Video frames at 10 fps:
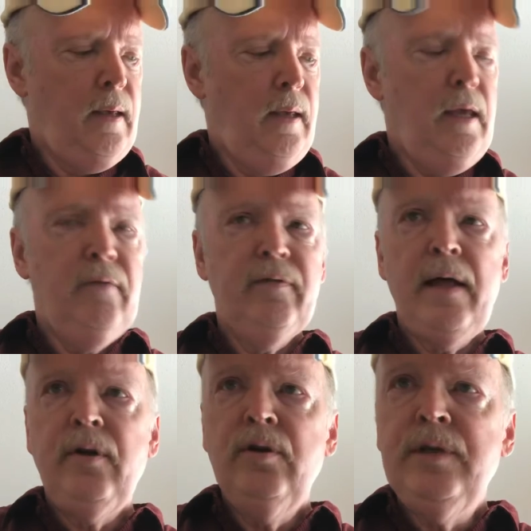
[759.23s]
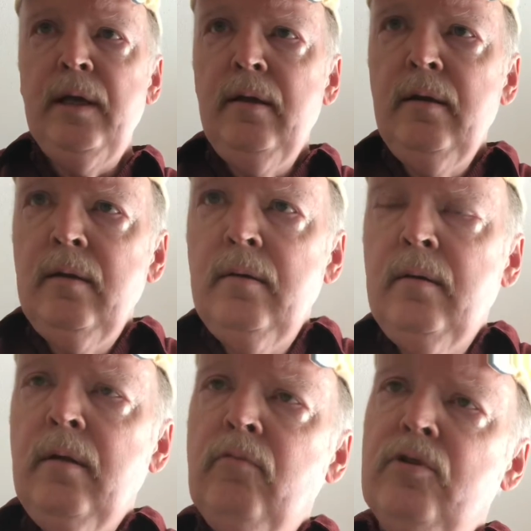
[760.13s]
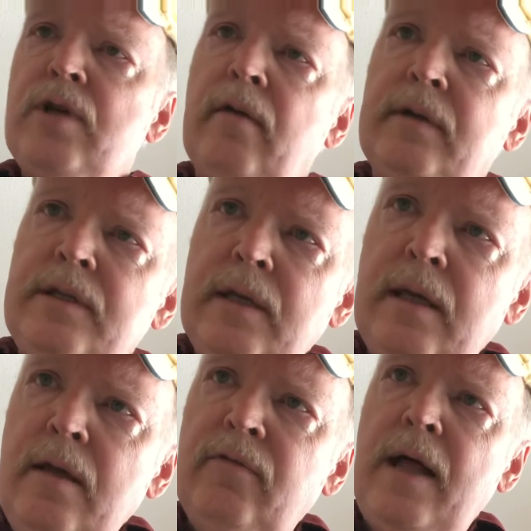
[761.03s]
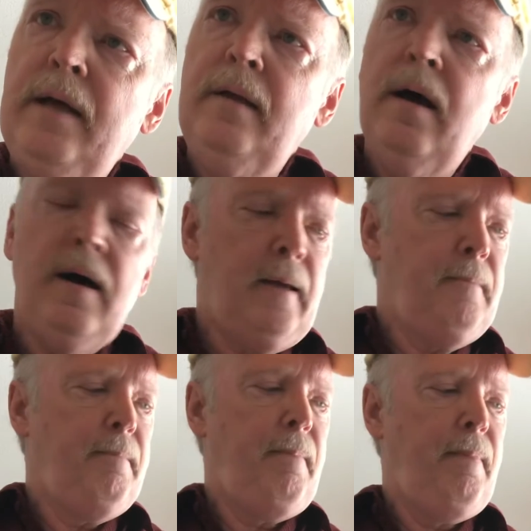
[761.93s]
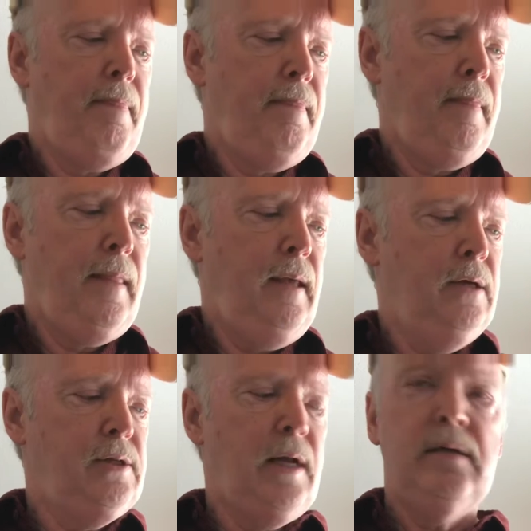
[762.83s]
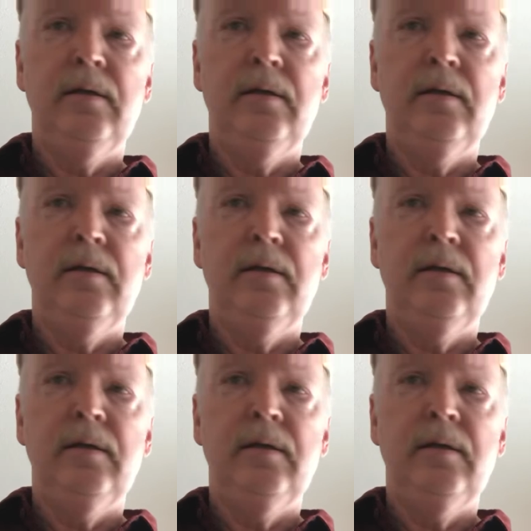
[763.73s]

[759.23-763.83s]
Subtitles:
E flat 13, resolving to E flat 9, here's a nice